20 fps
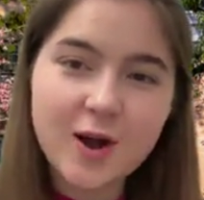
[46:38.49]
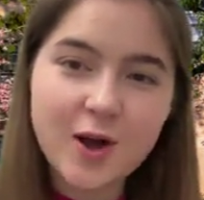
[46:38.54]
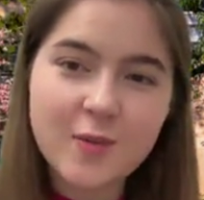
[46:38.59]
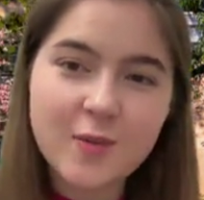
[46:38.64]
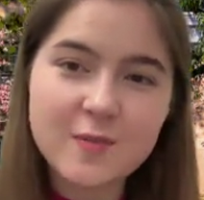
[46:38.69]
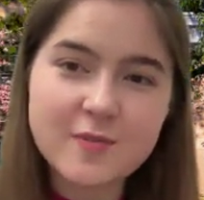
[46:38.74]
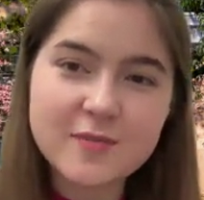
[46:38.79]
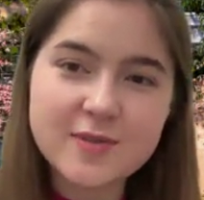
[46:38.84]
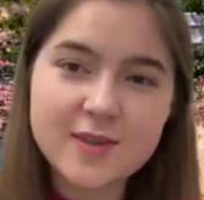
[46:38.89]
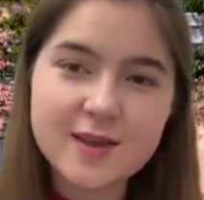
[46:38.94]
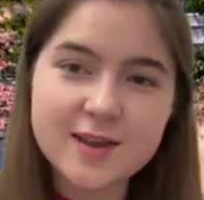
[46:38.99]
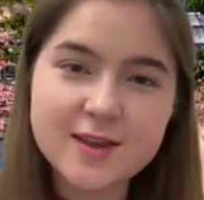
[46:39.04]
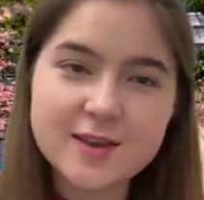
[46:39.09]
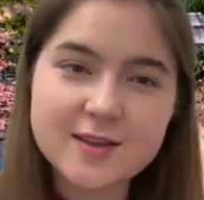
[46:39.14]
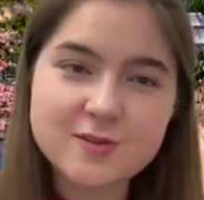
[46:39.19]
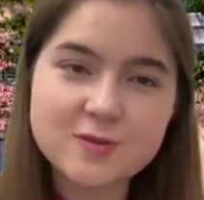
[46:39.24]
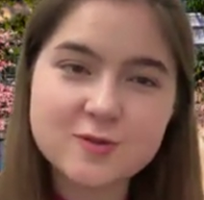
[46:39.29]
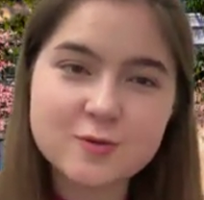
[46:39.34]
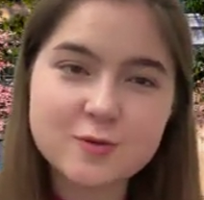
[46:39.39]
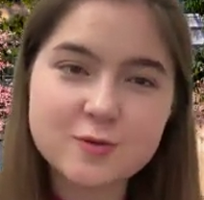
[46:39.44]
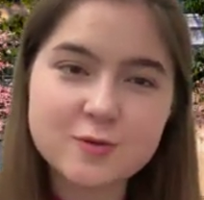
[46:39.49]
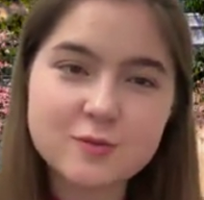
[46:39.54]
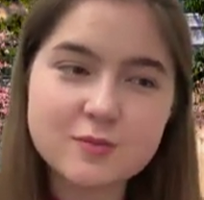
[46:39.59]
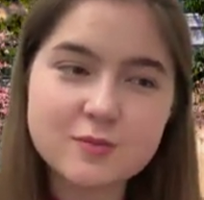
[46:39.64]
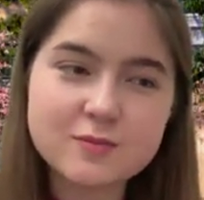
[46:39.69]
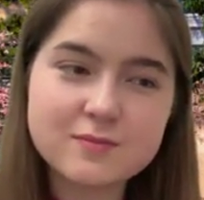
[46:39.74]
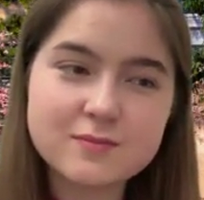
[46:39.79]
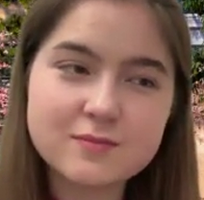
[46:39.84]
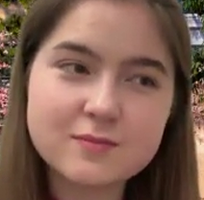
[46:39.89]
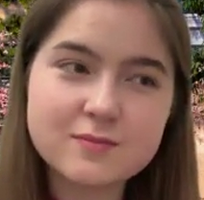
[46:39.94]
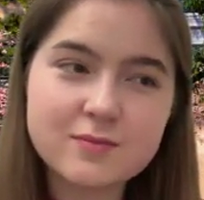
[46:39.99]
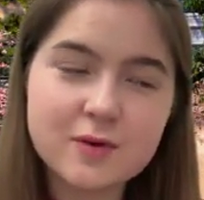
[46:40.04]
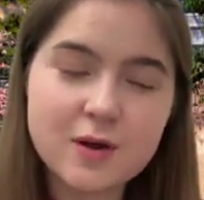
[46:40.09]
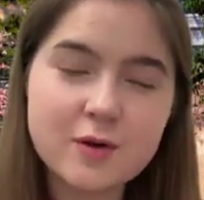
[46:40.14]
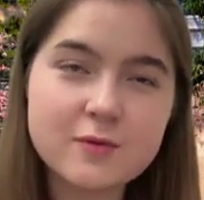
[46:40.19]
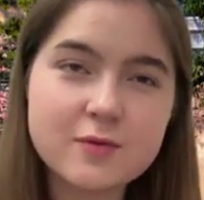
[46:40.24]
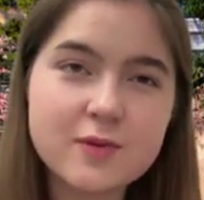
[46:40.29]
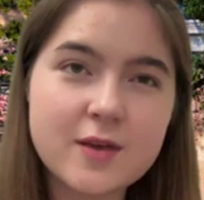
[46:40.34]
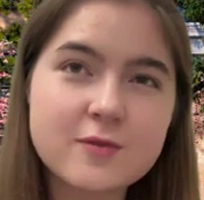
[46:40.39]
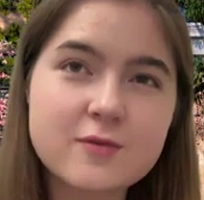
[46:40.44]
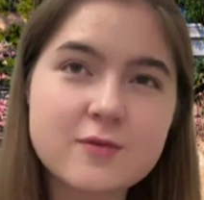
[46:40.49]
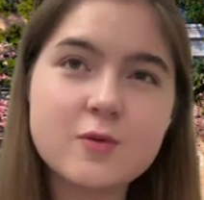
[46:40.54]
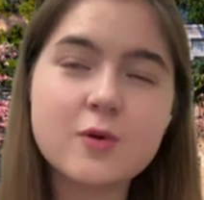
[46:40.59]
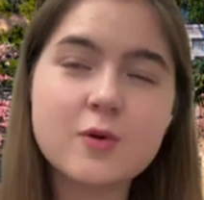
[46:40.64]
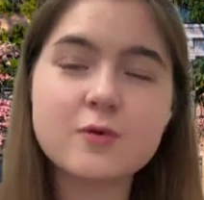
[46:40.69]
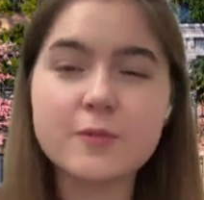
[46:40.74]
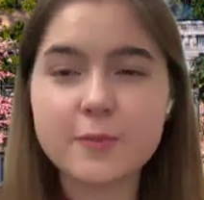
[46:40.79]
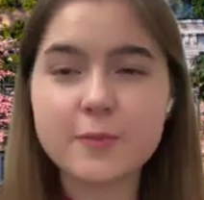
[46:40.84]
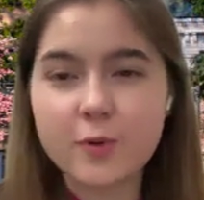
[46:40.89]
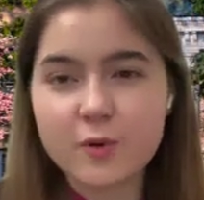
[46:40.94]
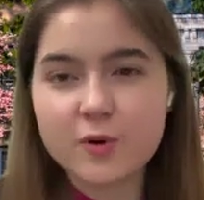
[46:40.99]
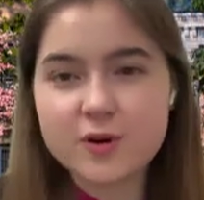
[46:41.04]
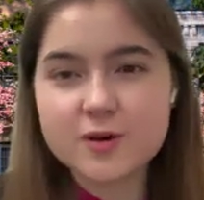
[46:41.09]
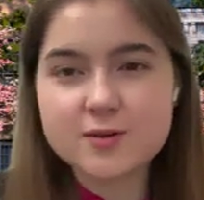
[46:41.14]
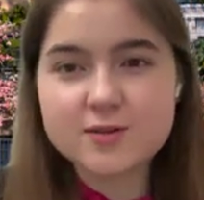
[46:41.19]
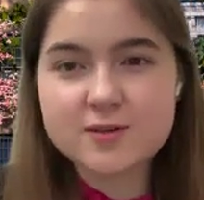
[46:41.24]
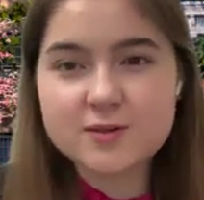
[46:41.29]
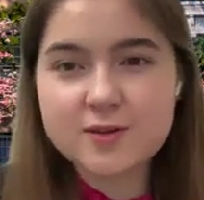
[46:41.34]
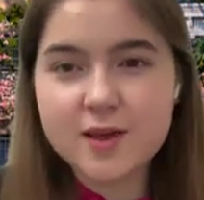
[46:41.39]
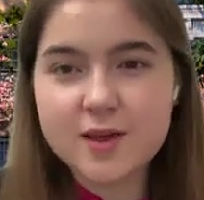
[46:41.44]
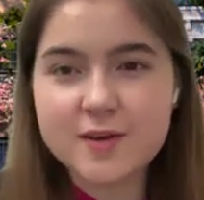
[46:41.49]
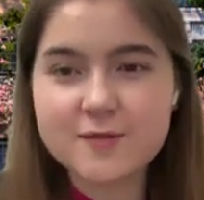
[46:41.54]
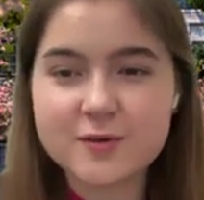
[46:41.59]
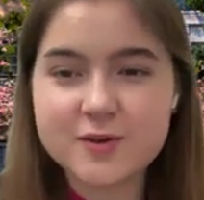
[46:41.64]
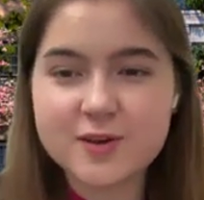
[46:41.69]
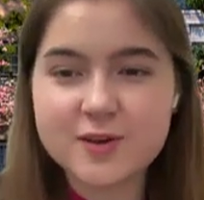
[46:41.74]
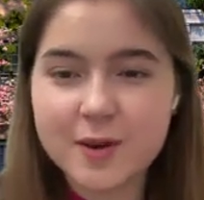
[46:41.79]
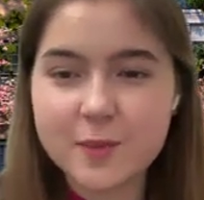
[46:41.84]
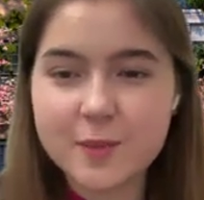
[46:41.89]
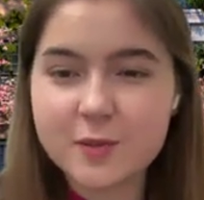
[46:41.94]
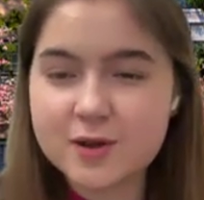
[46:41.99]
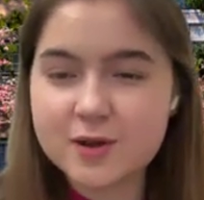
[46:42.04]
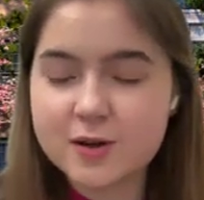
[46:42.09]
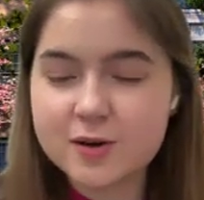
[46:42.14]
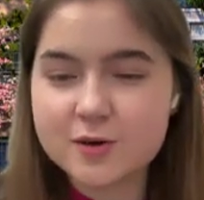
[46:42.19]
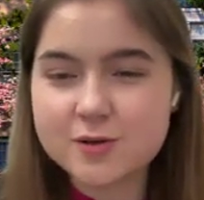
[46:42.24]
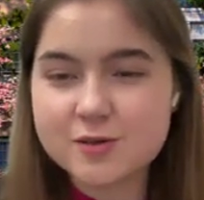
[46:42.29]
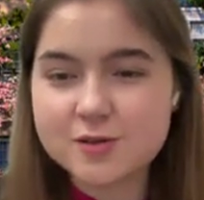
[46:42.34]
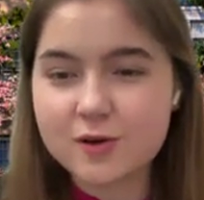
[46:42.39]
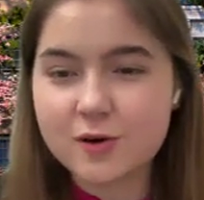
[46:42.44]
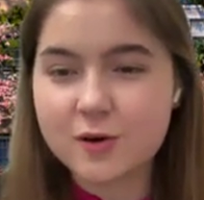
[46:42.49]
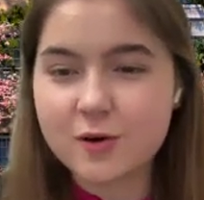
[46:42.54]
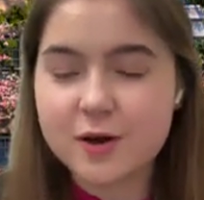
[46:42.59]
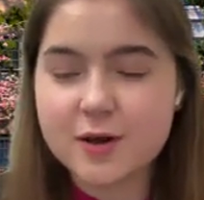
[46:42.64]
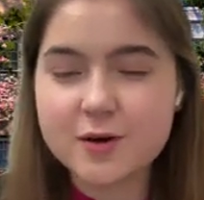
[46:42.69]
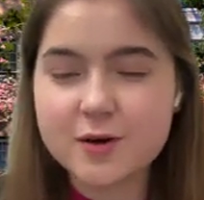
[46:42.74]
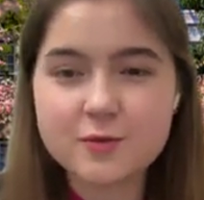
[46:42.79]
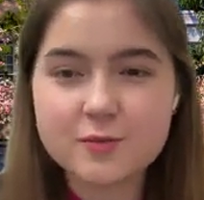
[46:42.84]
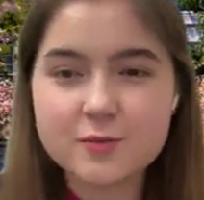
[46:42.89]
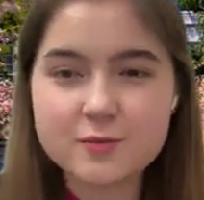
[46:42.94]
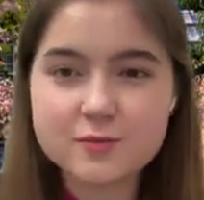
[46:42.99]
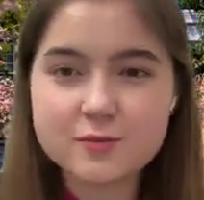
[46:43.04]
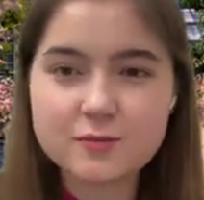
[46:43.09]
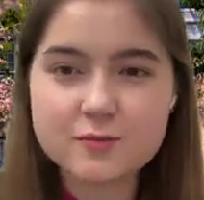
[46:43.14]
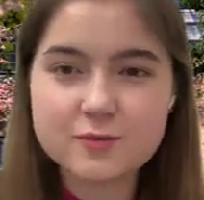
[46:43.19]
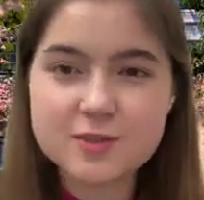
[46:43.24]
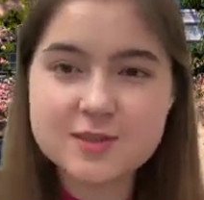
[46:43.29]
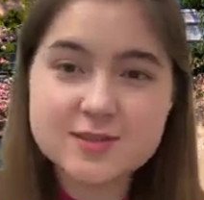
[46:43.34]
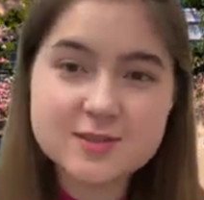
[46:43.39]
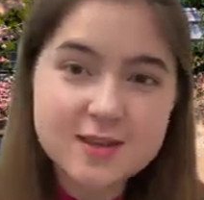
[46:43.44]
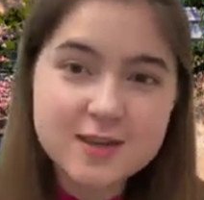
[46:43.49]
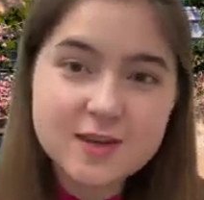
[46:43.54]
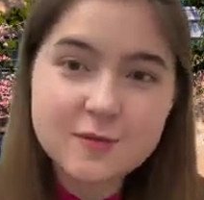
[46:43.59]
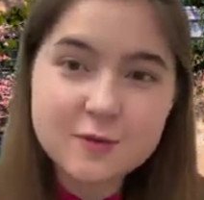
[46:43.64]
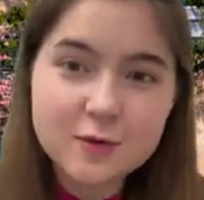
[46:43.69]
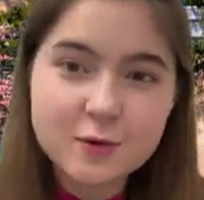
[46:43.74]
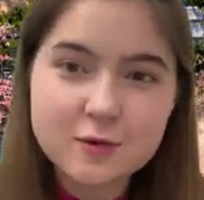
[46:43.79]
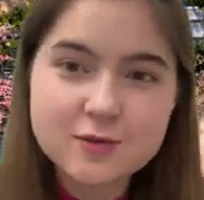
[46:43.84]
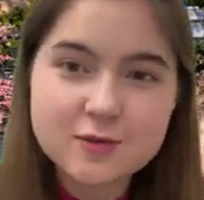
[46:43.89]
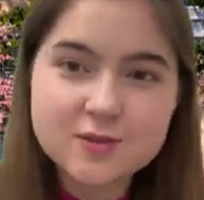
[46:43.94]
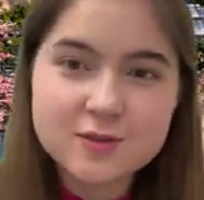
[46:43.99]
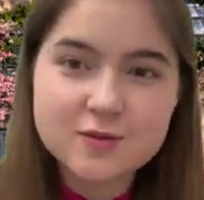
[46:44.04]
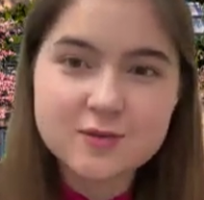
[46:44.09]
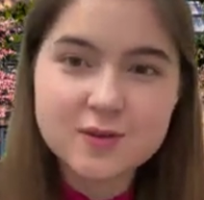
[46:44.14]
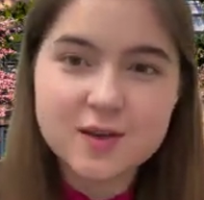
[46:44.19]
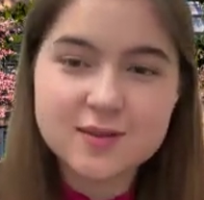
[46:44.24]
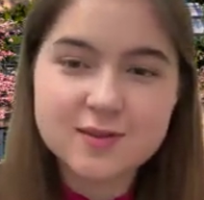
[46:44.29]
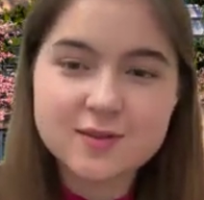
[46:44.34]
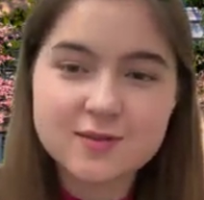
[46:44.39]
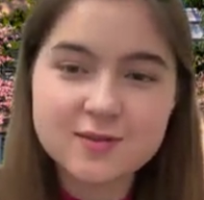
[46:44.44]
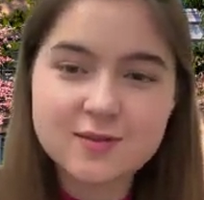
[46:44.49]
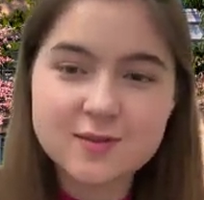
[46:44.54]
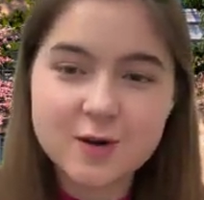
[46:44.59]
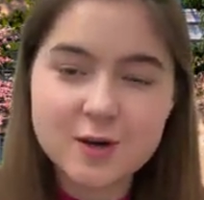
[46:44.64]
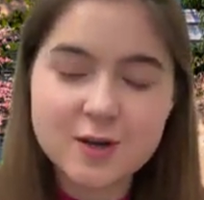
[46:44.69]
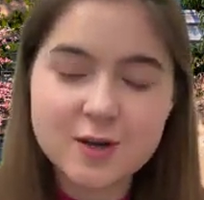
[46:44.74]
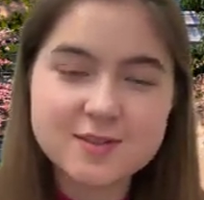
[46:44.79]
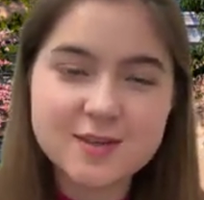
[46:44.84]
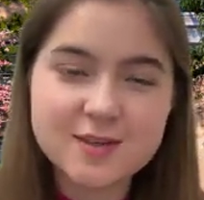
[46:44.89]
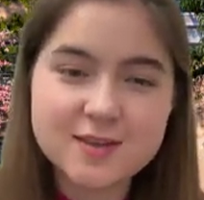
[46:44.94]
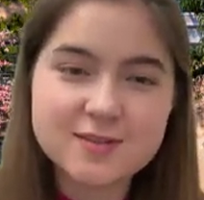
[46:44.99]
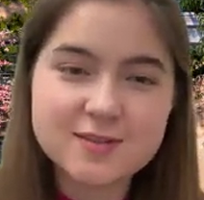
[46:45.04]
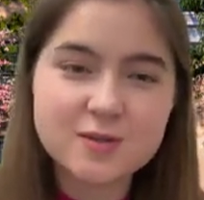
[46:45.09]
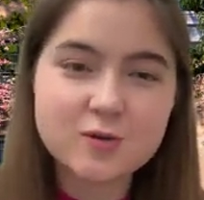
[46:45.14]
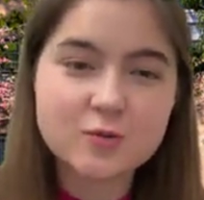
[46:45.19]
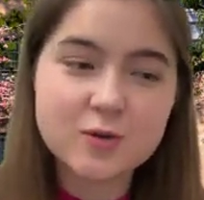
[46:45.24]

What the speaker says: They do a report every couple of years on the state of girls in the United States.